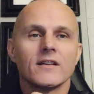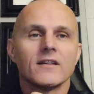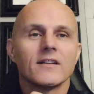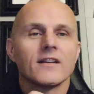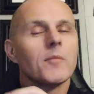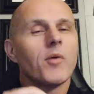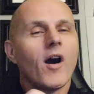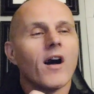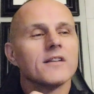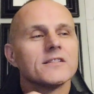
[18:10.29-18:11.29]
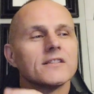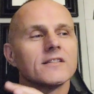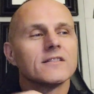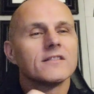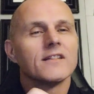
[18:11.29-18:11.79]
And I pause
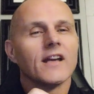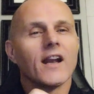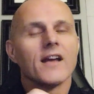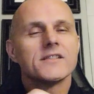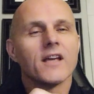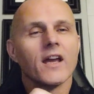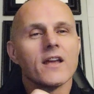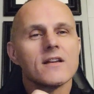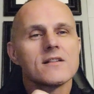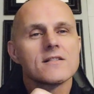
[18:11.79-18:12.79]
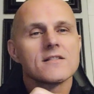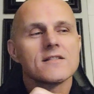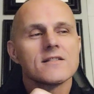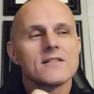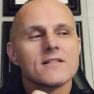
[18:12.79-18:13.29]
and I say,
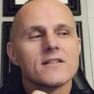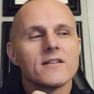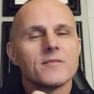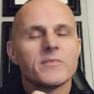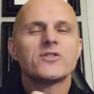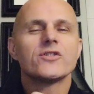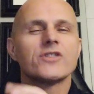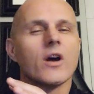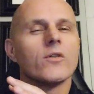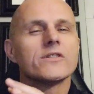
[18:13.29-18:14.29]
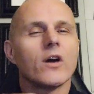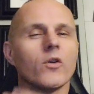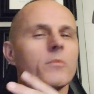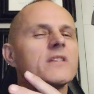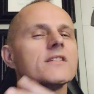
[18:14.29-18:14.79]
Mister So-and-so or
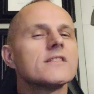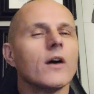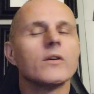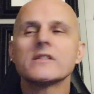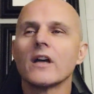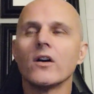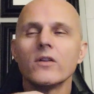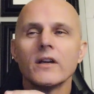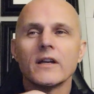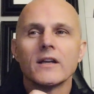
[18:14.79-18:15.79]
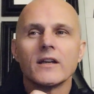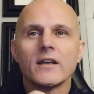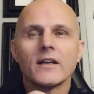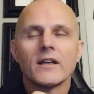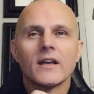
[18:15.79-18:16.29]
Missus So-and-so,
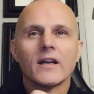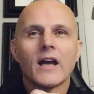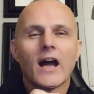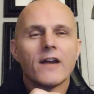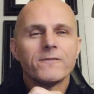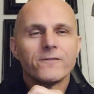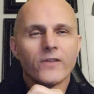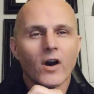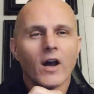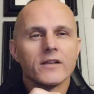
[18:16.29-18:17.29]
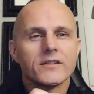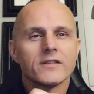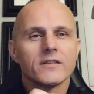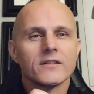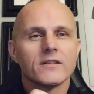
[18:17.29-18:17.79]
I've fought
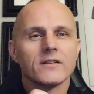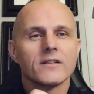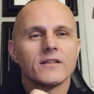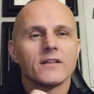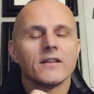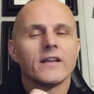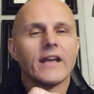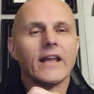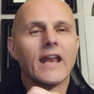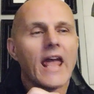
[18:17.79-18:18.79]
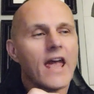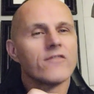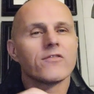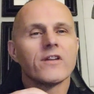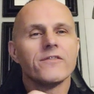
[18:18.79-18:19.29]
in
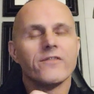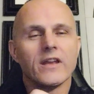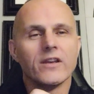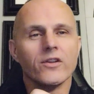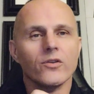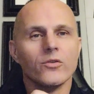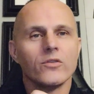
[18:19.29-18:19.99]
every venue